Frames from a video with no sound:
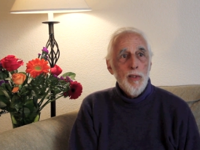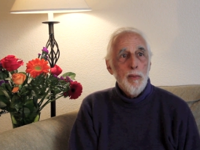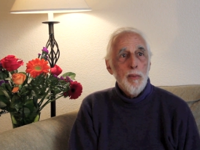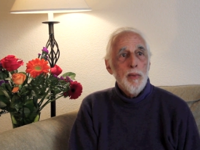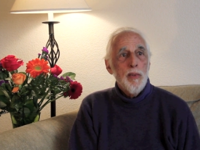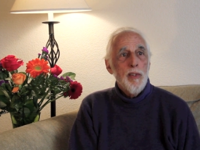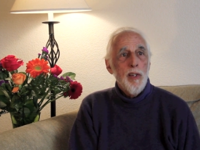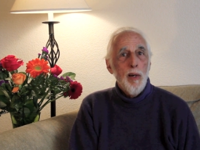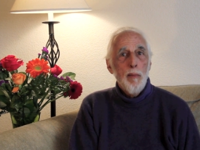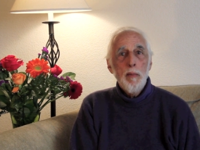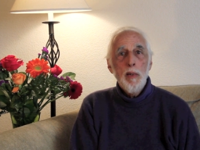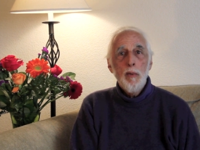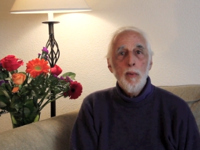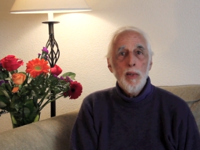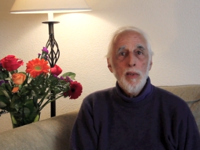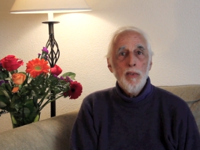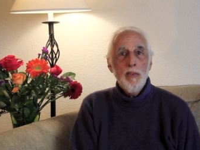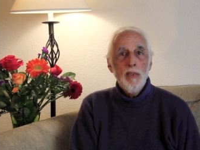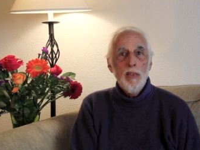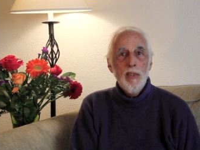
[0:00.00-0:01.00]
to would tell me
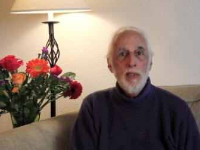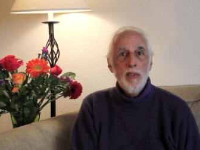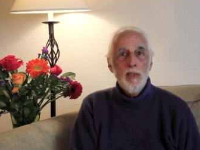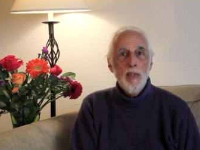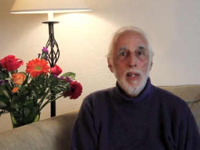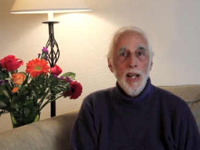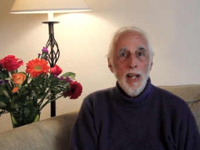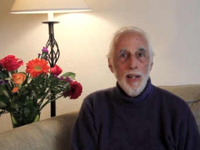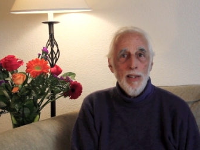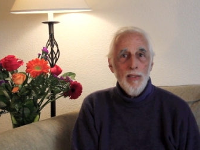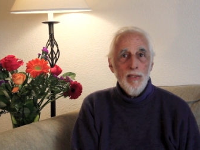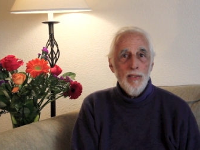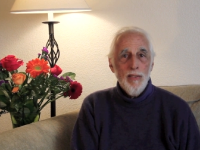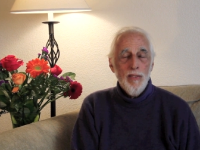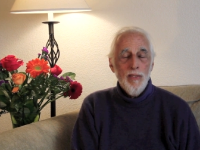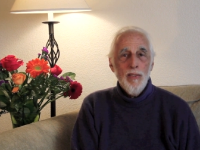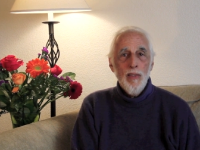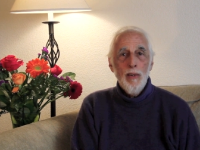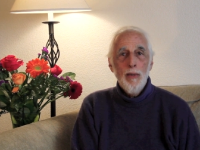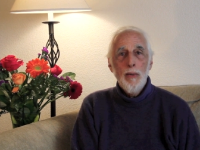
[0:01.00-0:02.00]
what to do
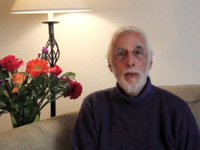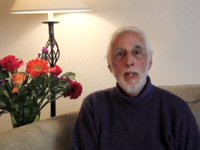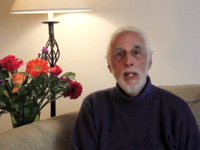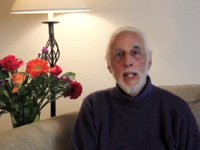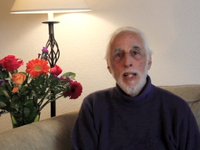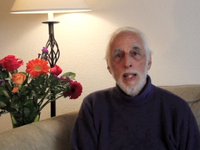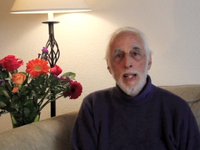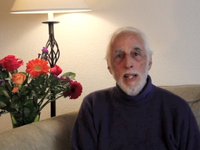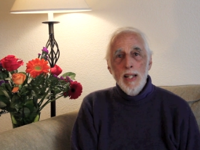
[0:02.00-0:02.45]
next. So